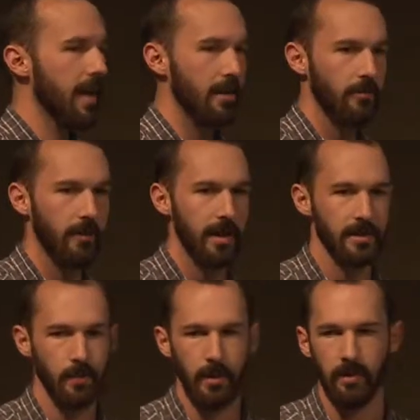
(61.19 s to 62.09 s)

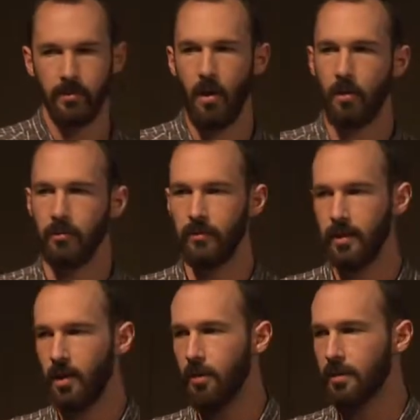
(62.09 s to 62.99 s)
interface with all of
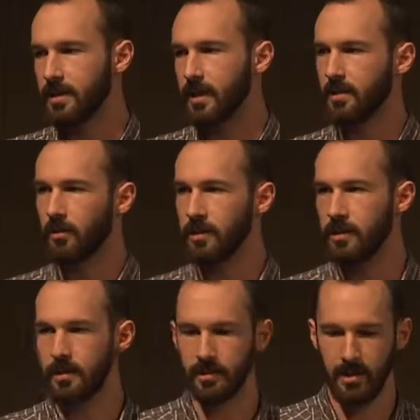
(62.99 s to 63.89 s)
the OpenStack
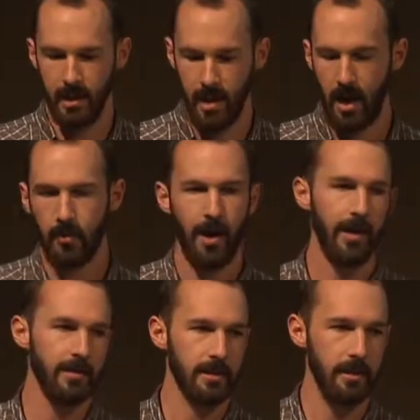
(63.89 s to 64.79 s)
services uh,
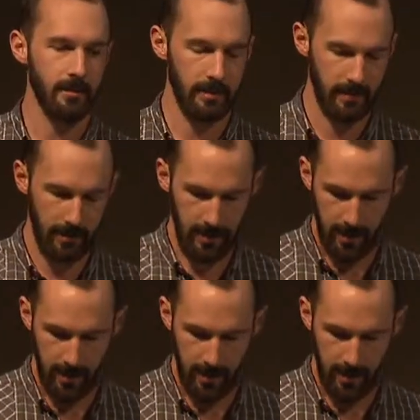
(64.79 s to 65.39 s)
behind the scenes.